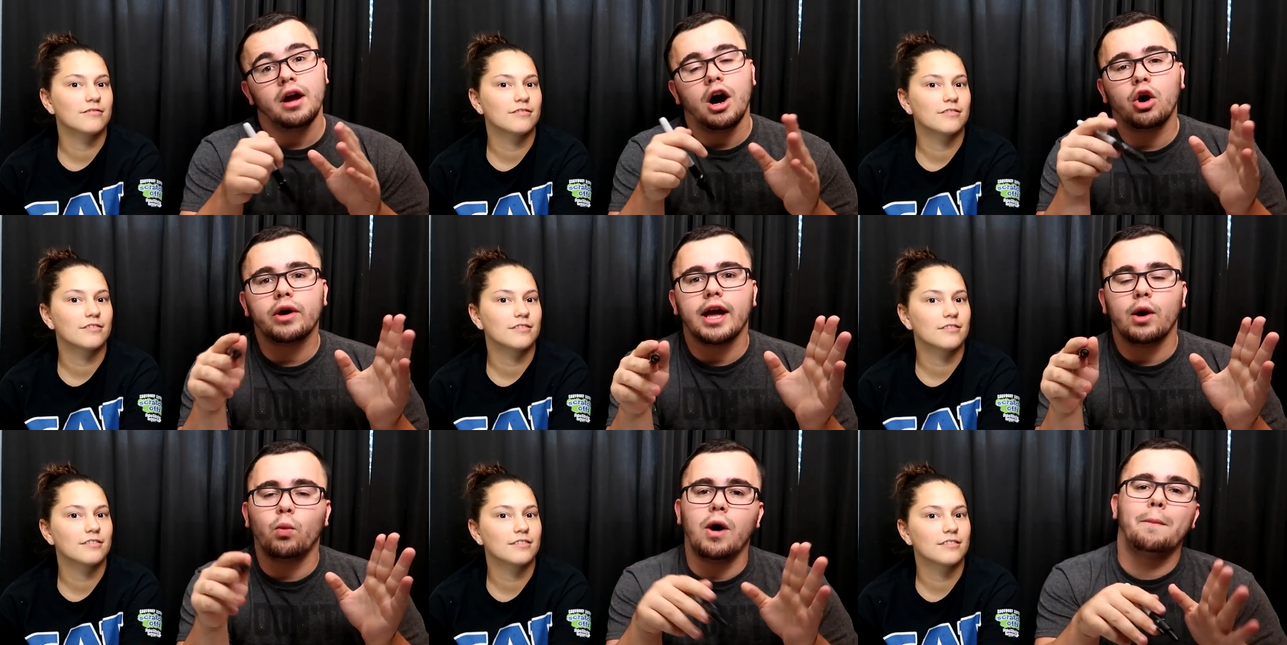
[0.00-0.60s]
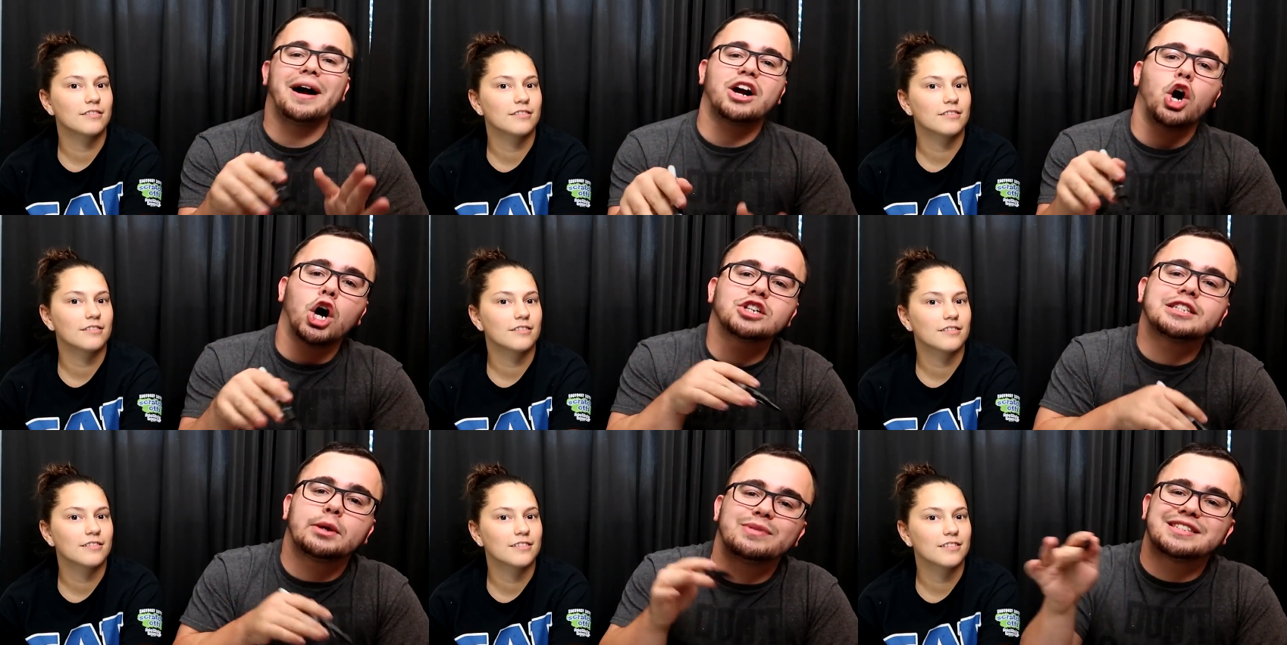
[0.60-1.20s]
Speaker 1: Okay, well my car
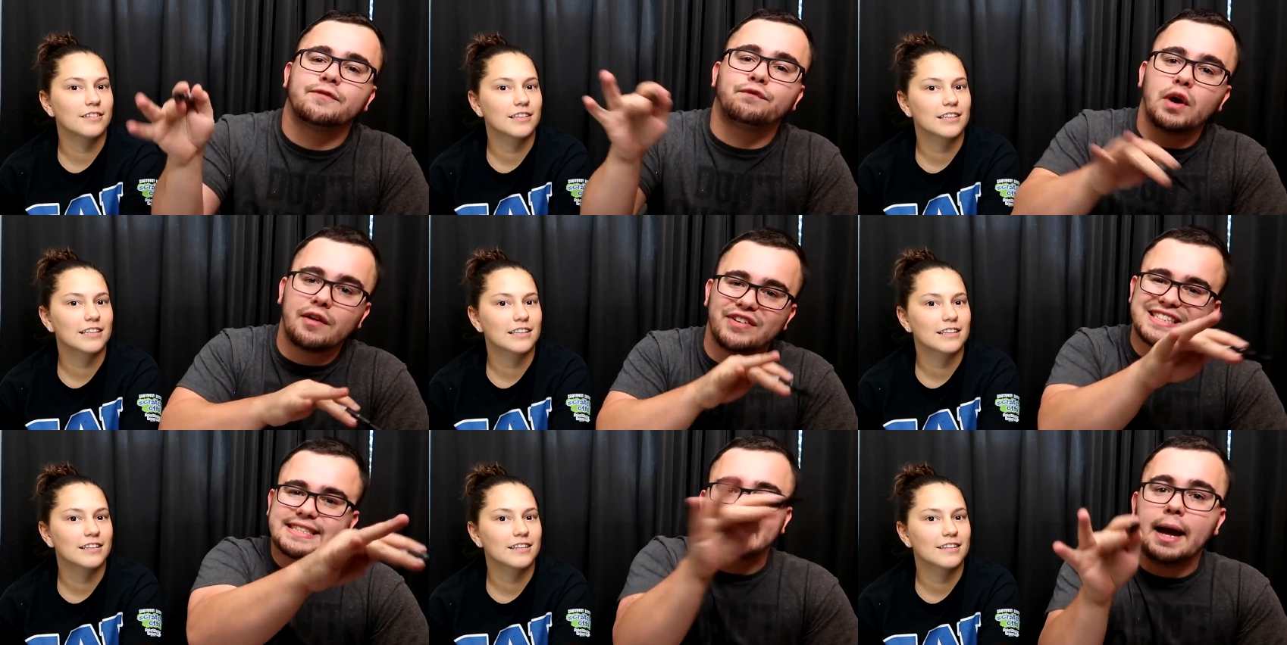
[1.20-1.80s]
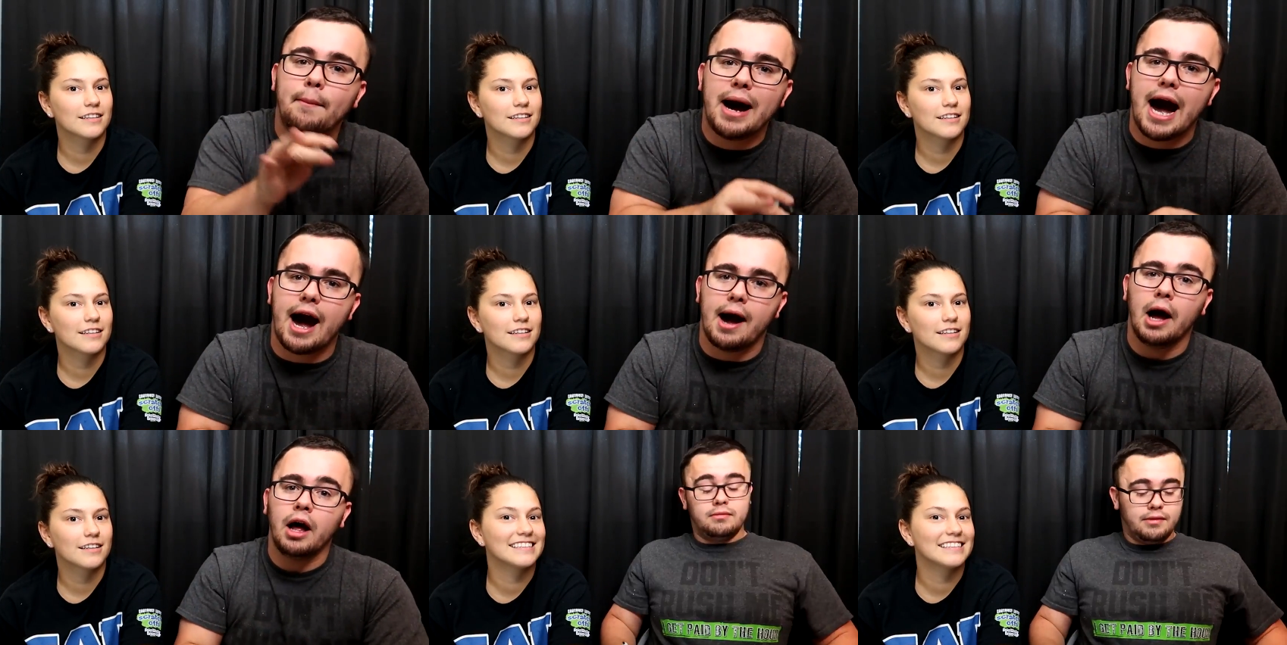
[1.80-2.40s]
seat was in front of a semi.
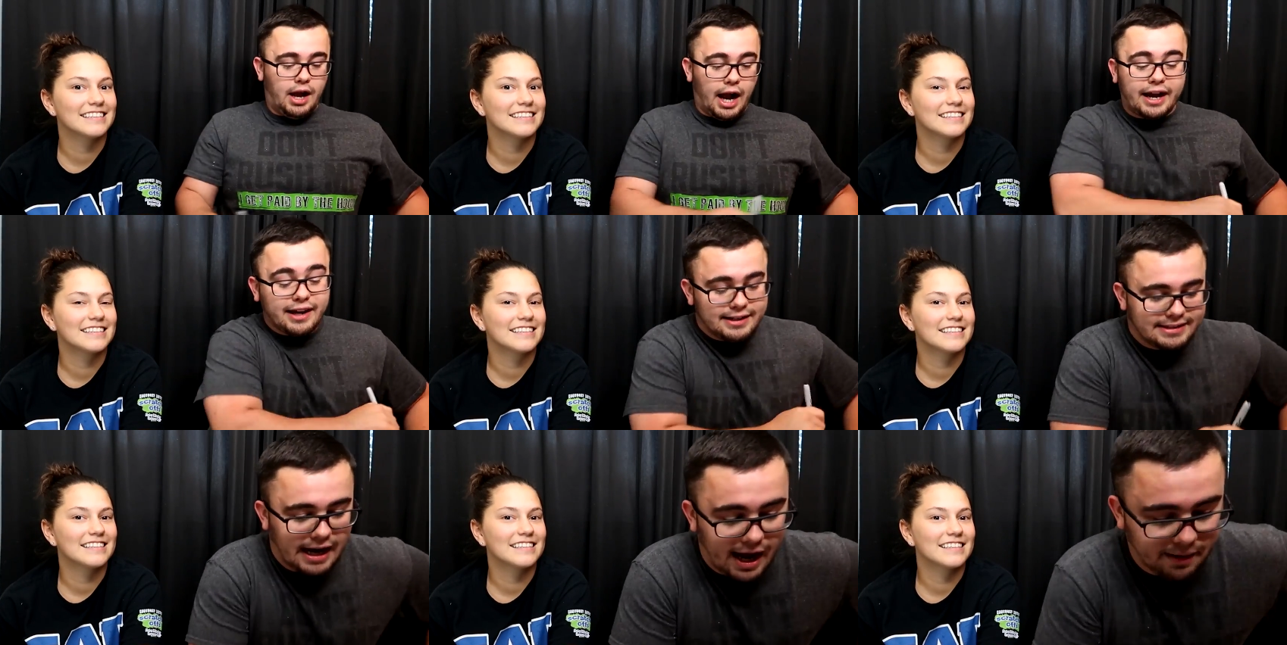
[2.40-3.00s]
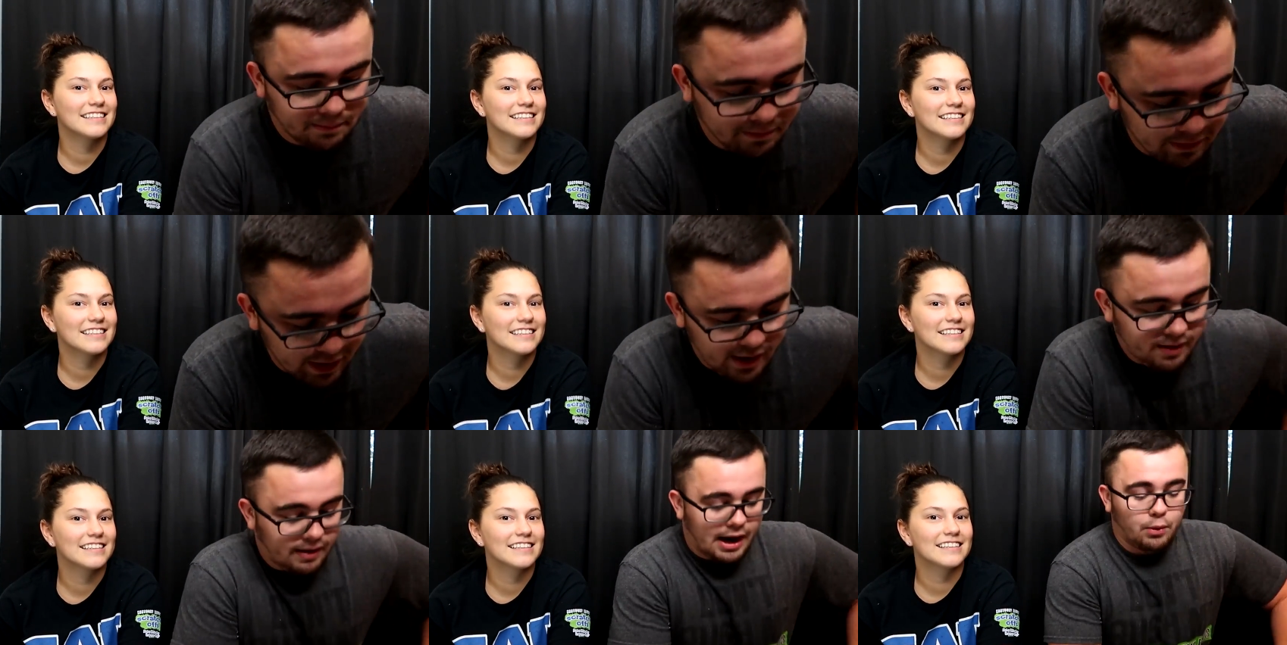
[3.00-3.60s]
I could have died.
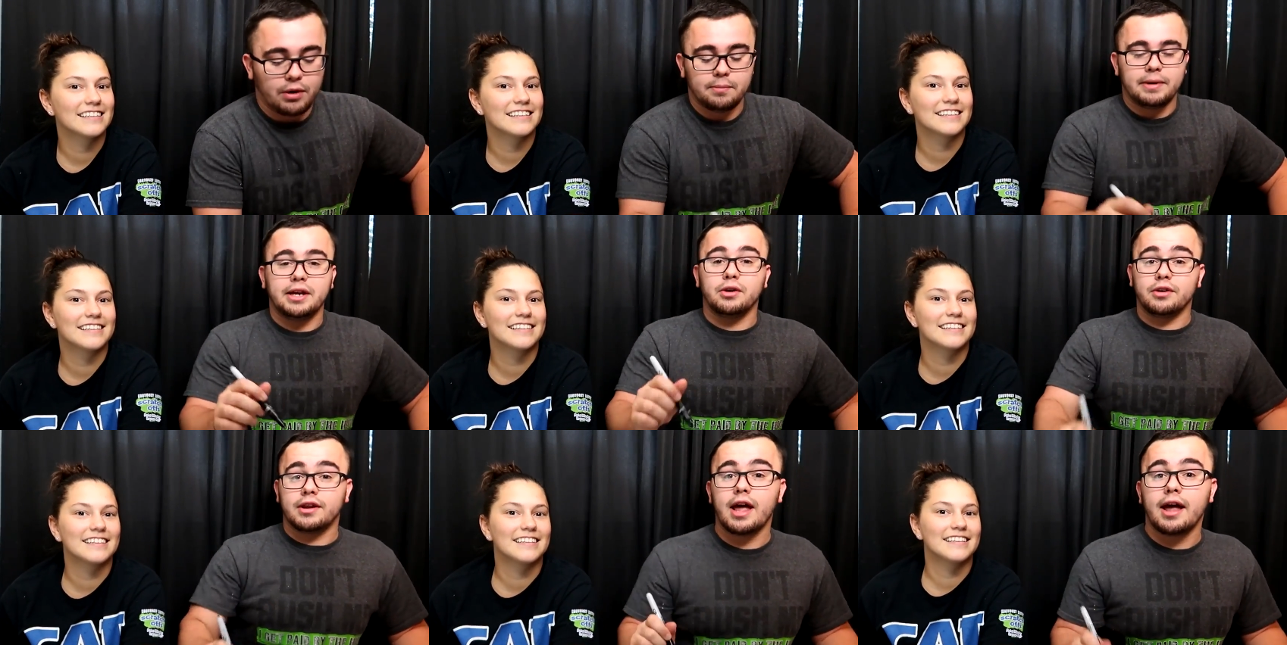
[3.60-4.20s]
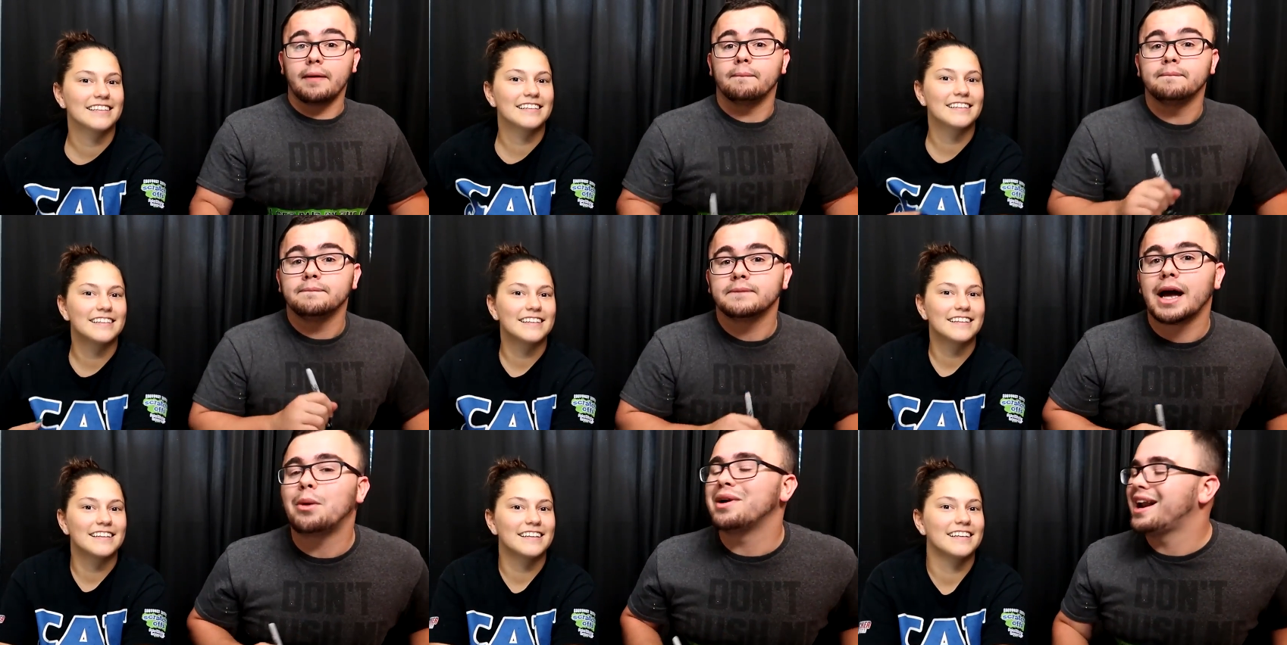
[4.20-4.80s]
I wouldn't be here today.
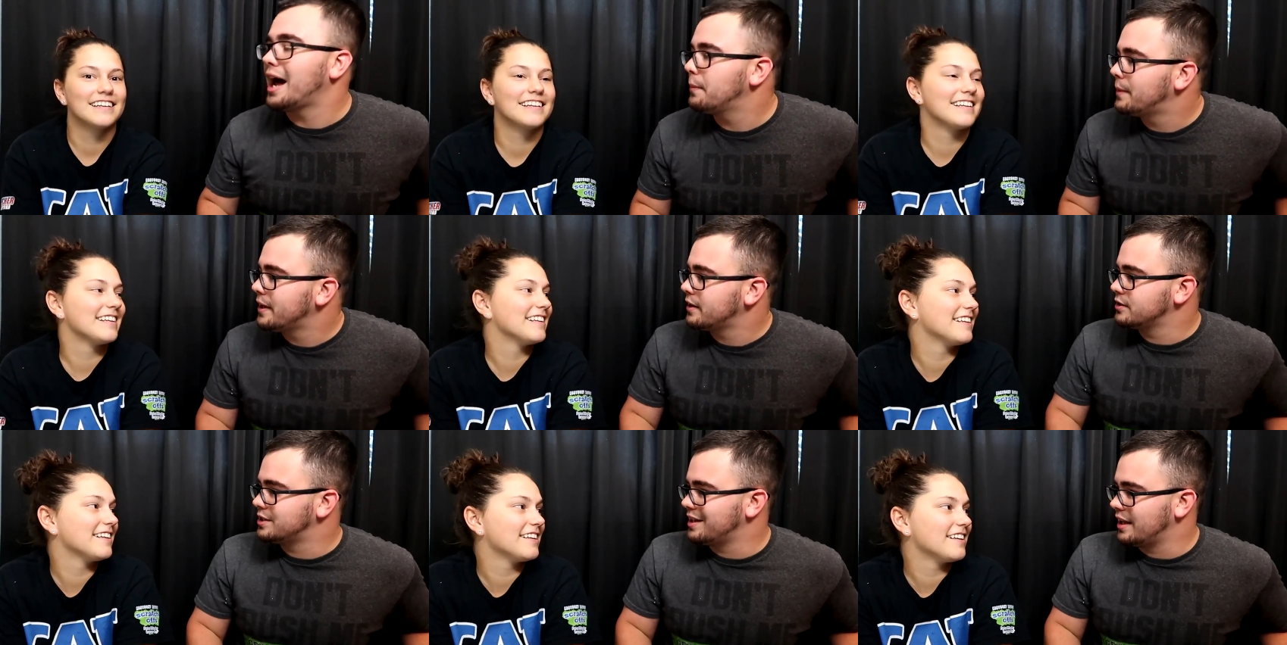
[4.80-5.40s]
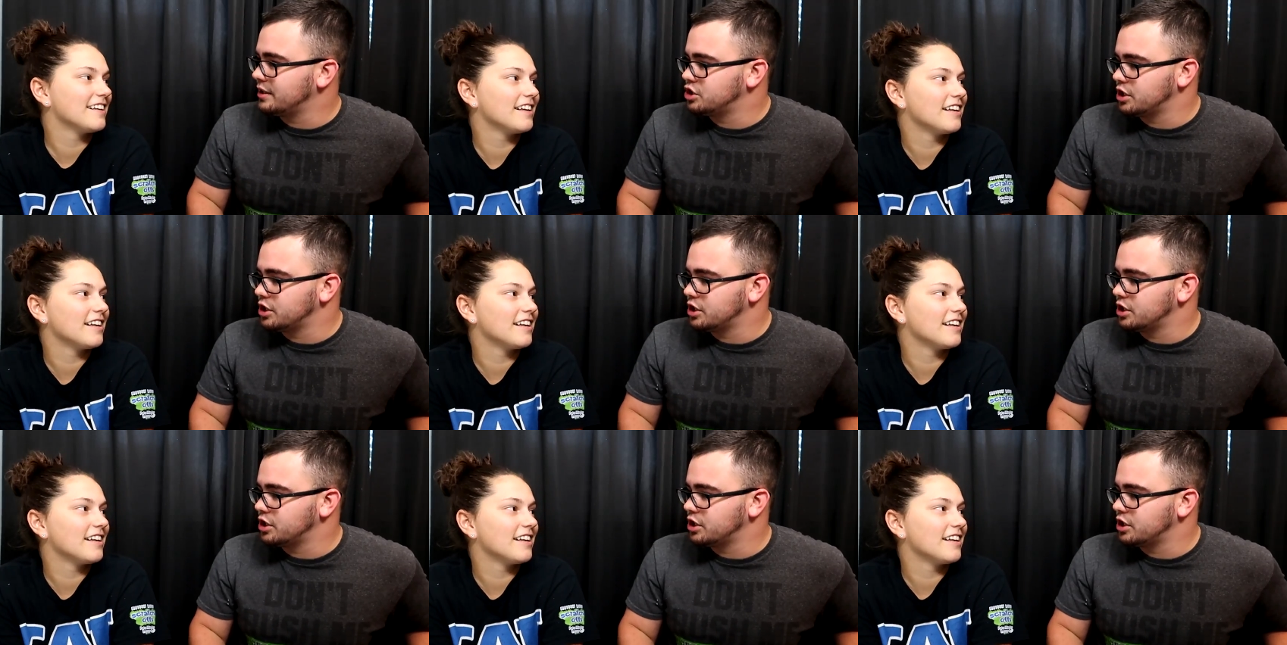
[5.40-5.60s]
I would not be here today,